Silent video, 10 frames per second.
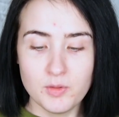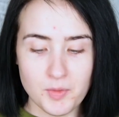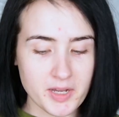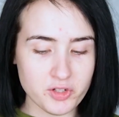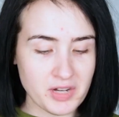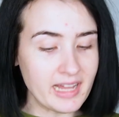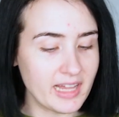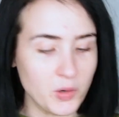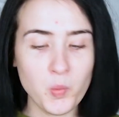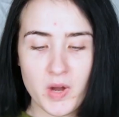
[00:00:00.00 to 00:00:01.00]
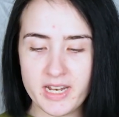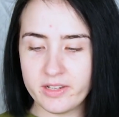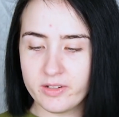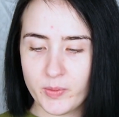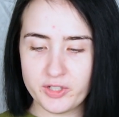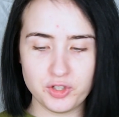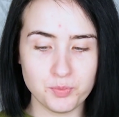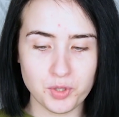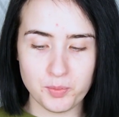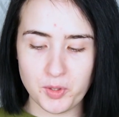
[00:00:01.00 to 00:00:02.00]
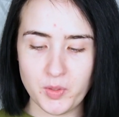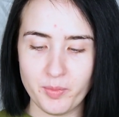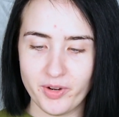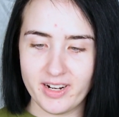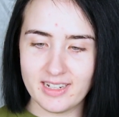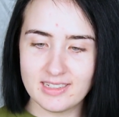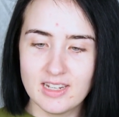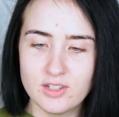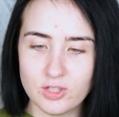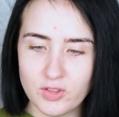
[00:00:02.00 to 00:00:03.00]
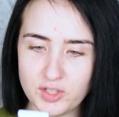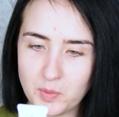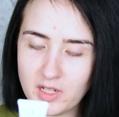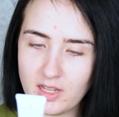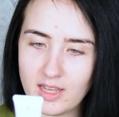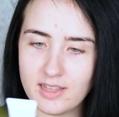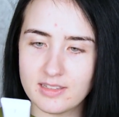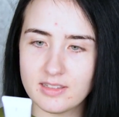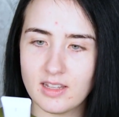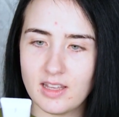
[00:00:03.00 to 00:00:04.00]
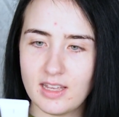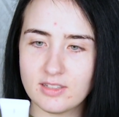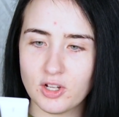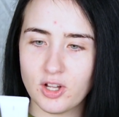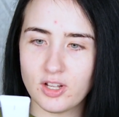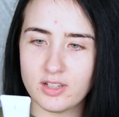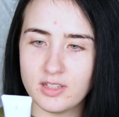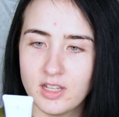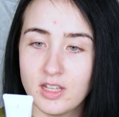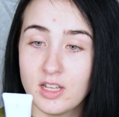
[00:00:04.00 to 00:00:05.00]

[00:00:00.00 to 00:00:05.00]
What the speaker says: We might try like 1 question per beauty product. So this one it's called,